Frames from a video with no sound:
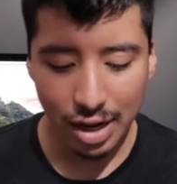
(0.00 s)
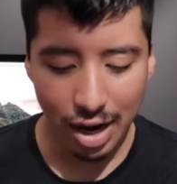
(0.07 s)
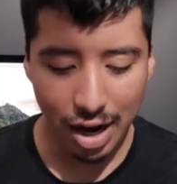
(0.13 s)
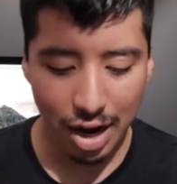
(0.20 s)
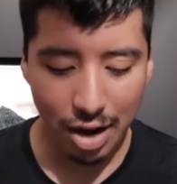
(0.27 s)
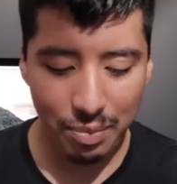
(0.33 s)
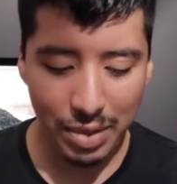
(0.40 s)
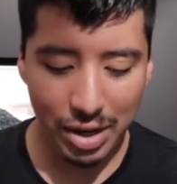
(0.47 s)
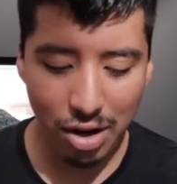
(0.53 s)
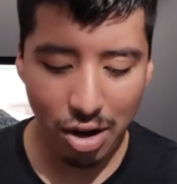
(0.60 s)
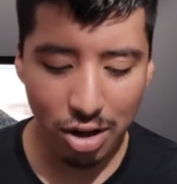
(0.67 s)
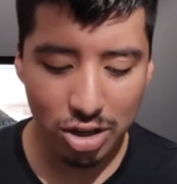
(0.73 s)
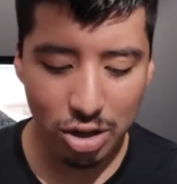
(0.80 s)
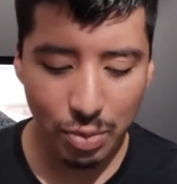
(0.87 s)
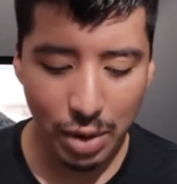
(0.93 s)
Um, and
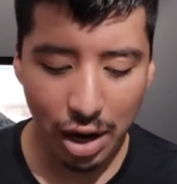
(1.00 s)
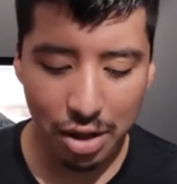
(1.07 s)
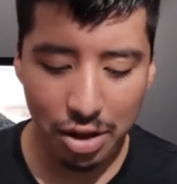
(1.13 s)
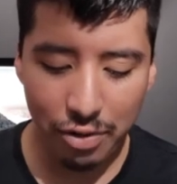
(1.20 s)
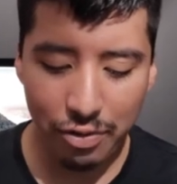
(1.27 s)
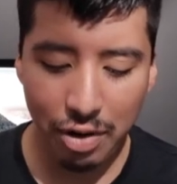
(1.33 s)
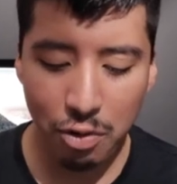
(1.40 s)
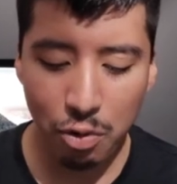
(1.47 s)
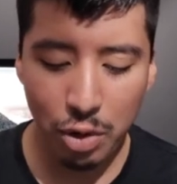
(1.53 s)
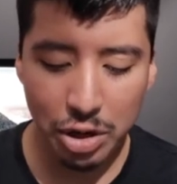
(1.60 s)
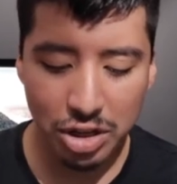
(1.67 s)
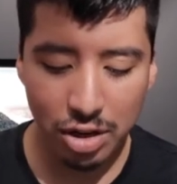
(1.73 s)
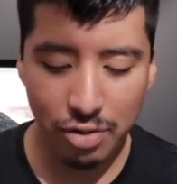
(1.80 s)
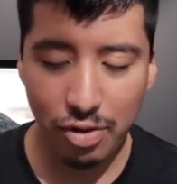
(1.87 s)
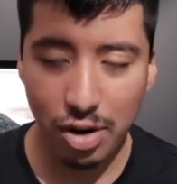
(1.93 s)
also my other favorite
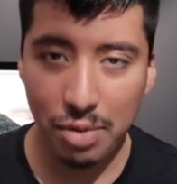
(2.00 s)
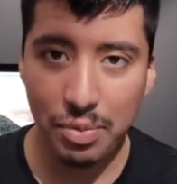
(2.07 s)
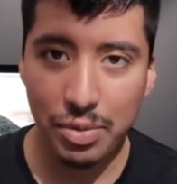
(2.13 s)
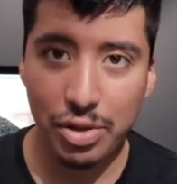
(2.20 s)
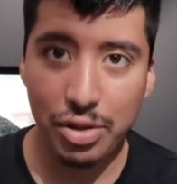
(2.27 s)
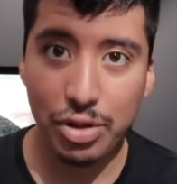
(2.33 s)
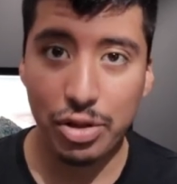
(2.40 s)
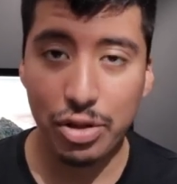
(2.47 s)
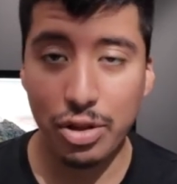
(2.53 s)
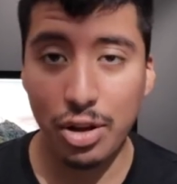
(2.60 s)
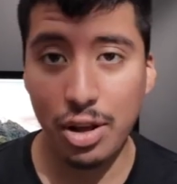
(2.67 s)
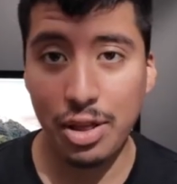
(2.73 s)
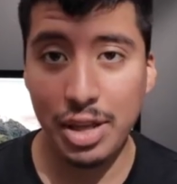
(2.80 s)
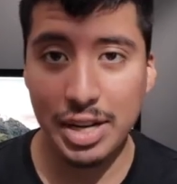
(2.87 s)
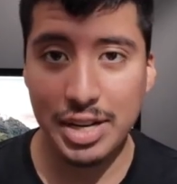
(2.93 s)
widget from
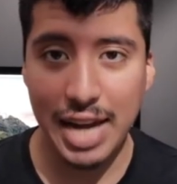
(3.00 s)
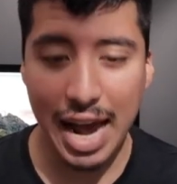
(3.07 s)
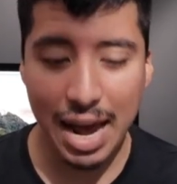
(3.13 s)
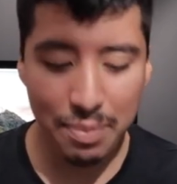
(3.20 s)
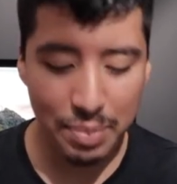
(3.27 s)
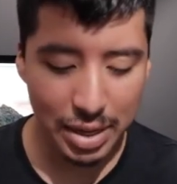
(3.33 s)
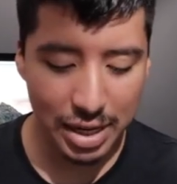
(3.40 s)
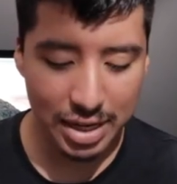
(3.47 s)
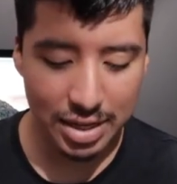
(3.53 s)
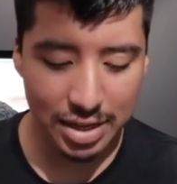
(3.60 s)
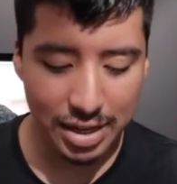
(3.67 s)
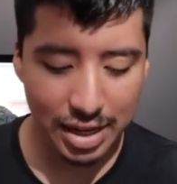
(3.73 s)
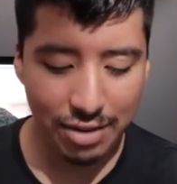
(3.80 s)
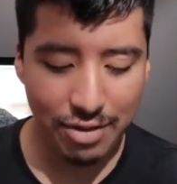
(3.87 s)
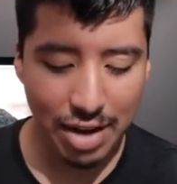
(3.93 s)
uh, this app
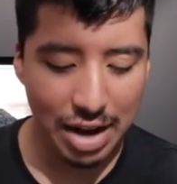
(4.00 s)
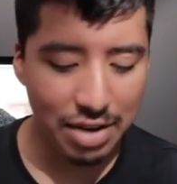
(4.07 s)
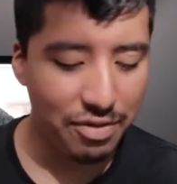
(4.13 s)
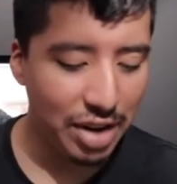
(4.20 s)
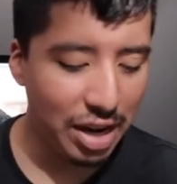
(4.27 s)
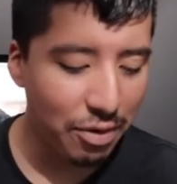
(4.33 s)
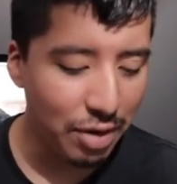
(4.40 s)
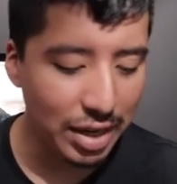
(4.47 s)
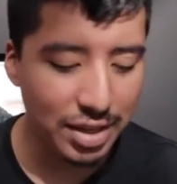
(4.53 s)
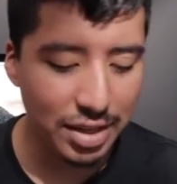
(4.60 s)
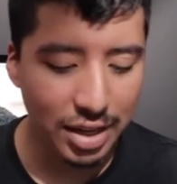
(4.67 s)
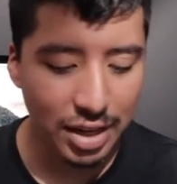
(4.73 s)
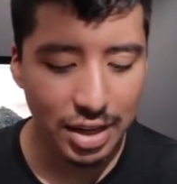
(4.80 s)
is the fan favorites.